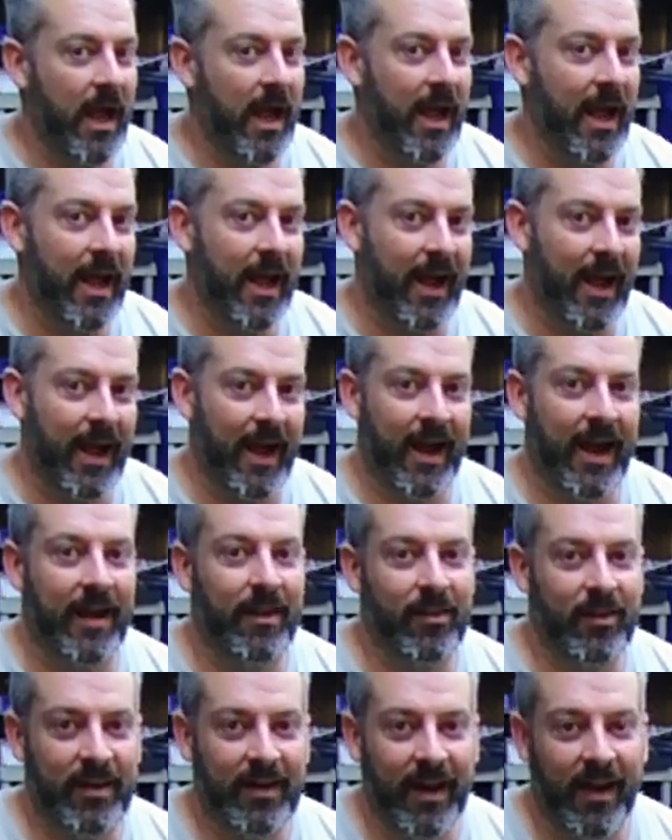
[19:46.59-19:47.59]

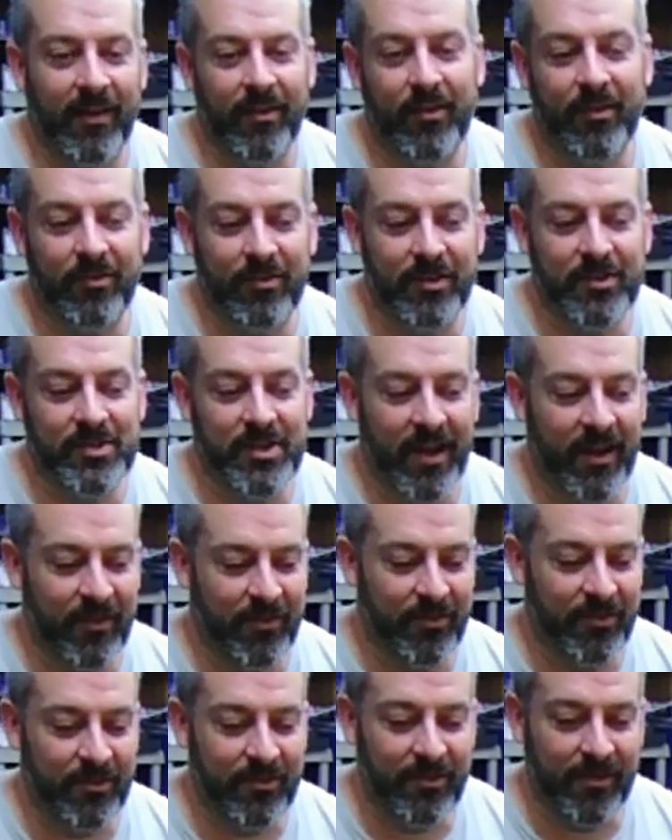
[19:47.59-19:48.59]
highly
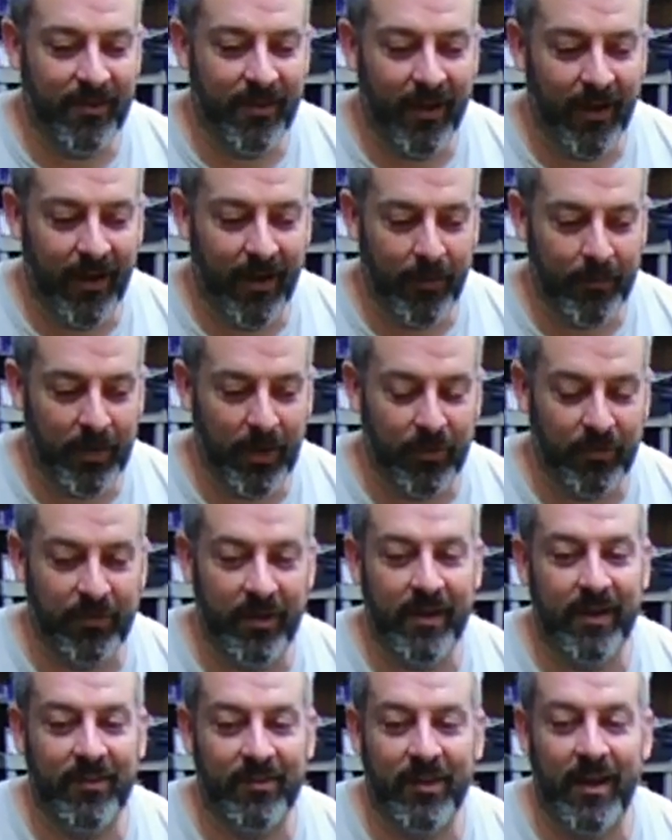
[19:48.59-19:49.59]
suggest
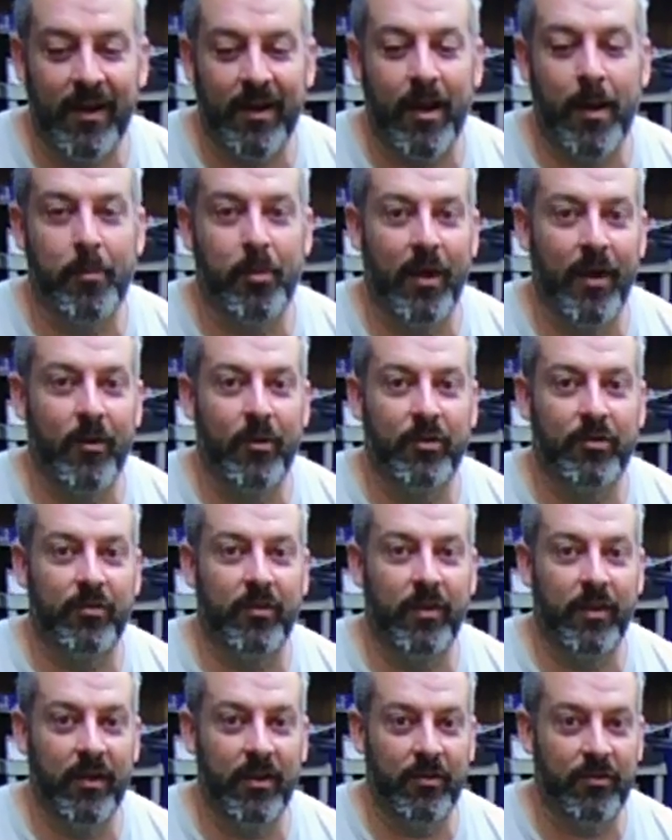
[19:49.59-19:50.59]
setting aside a couple hours for
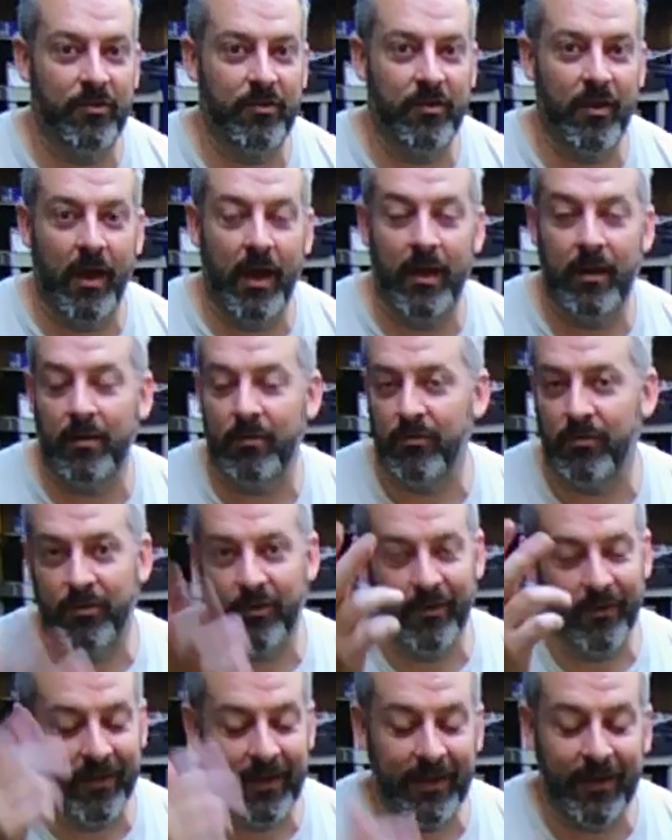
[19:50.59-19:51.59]
this.
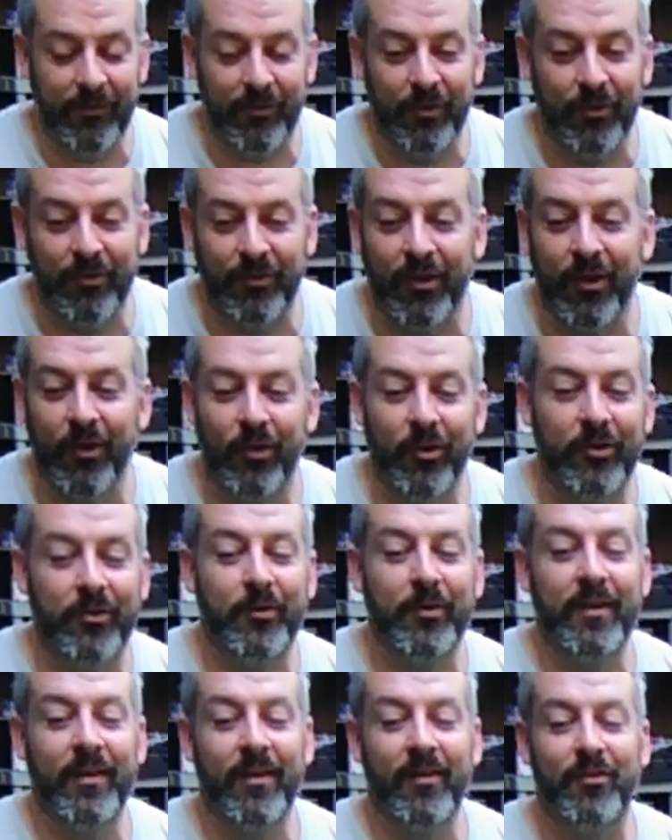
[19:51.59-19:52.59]
Certainly, if you're skilled at
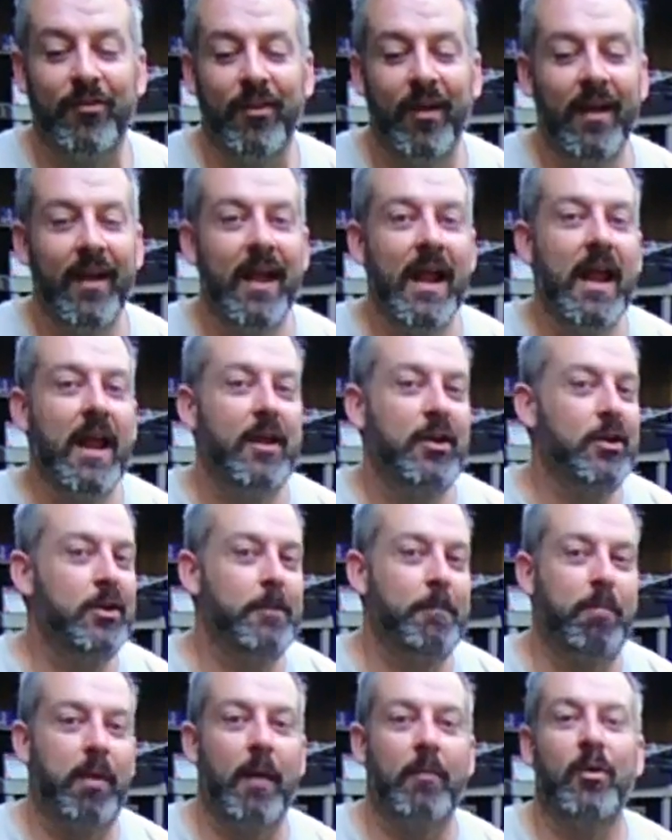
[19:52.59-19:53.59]
doing this, you
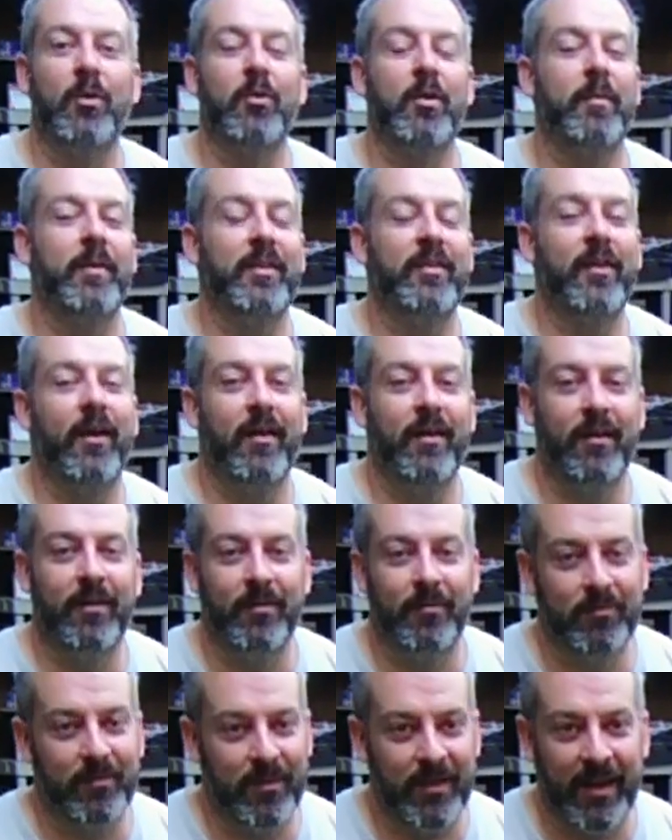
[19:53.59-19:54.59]
probably would have been done
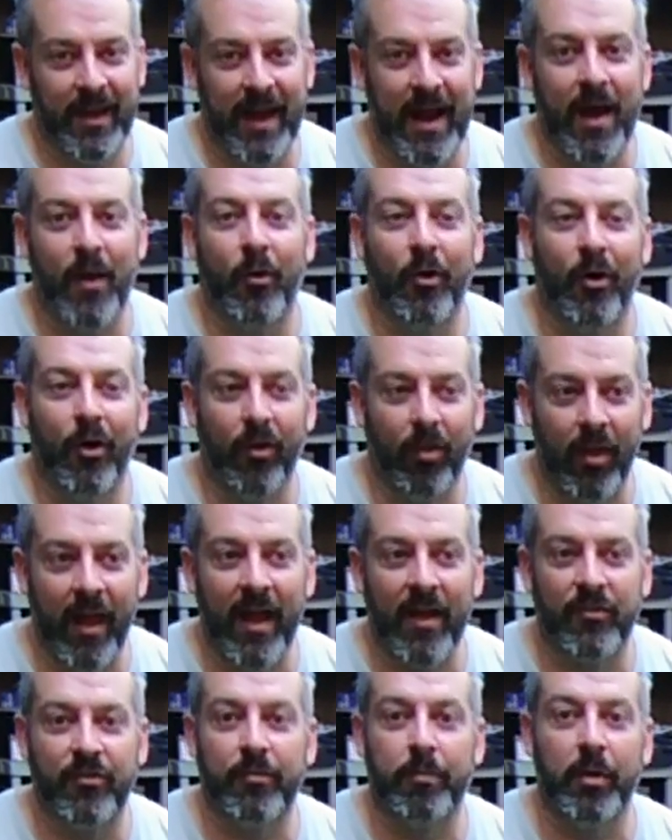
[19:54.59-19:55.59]
in an hour or
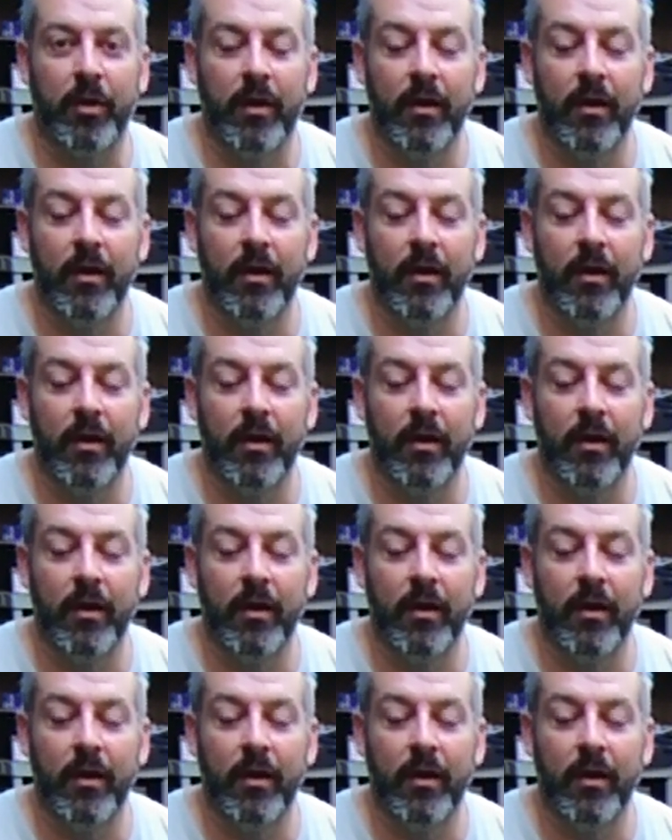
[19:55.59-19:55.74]
less. But